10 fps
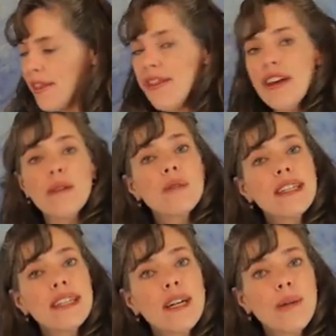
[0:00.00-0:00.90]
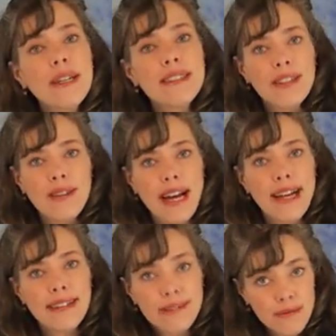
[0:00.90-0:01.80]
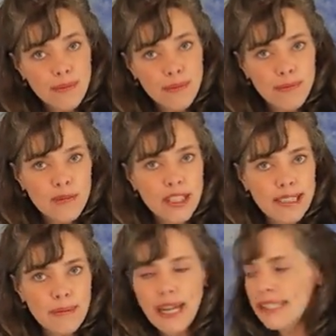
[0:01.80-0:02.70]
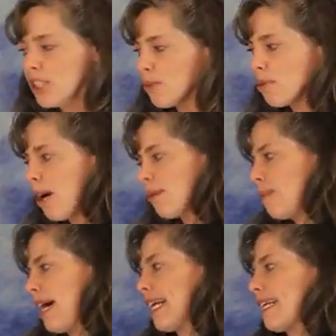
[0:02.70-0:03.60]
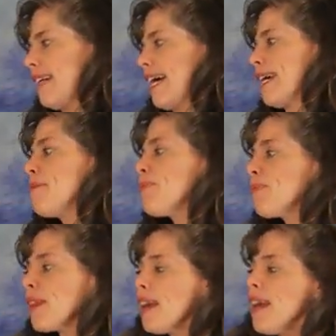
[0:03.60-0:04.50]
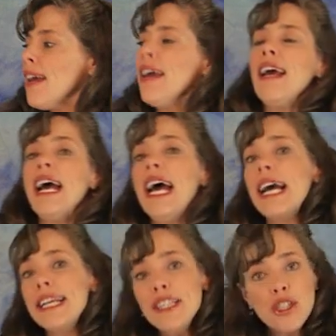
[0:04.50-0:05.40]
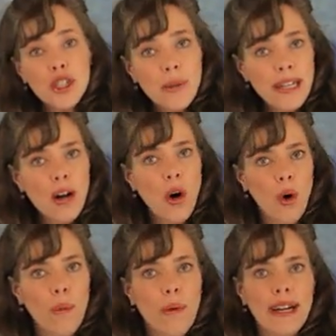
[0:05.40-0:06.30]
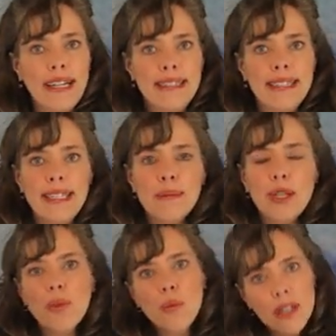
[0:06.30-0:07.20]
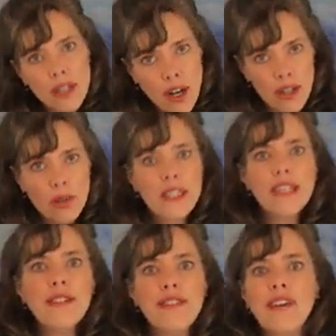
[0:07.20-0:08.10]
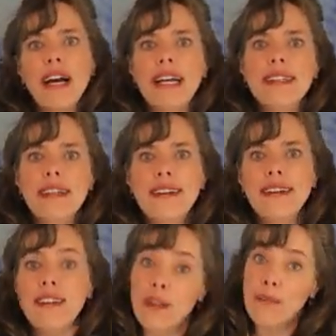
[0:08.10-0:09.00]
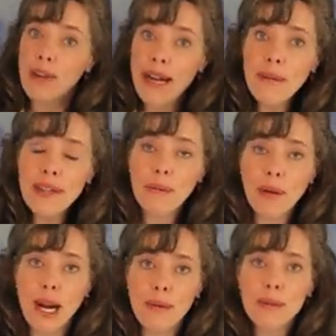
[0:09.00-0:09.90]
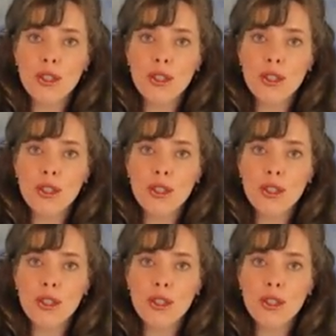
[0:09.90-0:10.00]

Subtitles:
Then we're going to go into that suspected or problematic leg. And in doing a whole body assessment, we're not only going to find the primary problem.